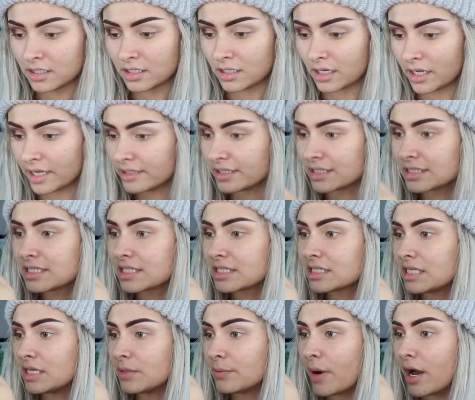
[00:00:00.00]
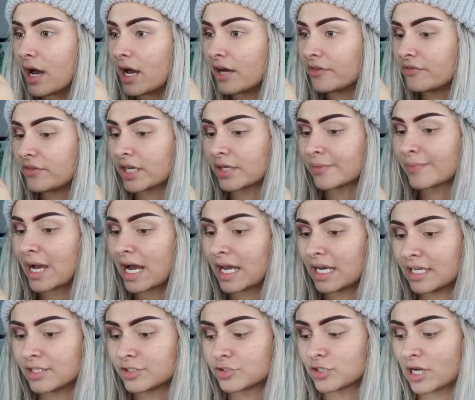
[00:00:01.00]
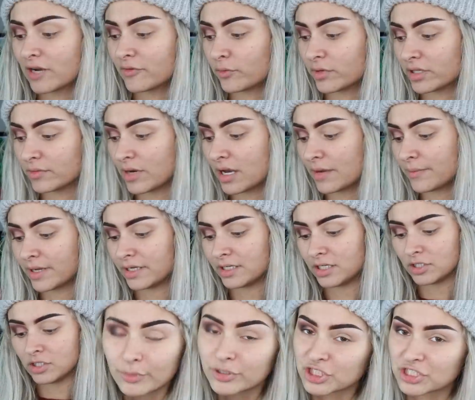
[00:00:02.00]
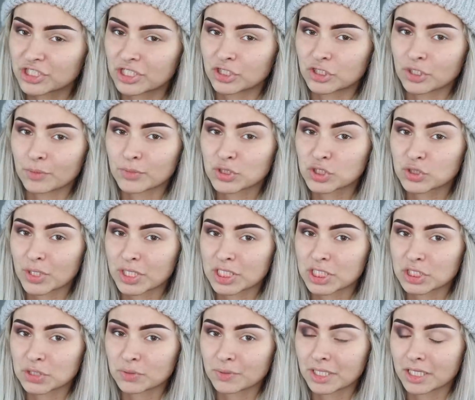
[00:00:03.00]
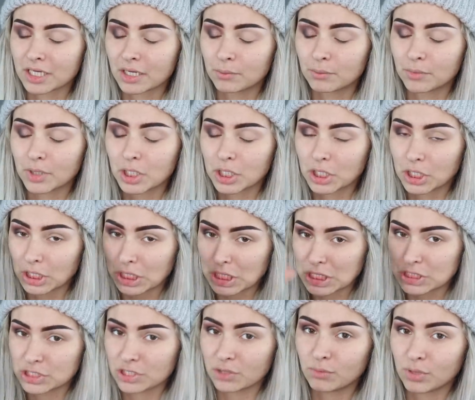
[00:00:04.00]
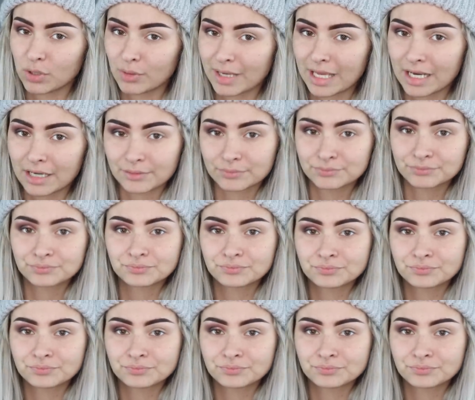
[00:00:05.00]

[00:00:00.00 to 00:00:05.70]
like, this is the perfect palette to travel with, in my opinion. I'm just gonna jump straight into it and I'm gonna zoom you in.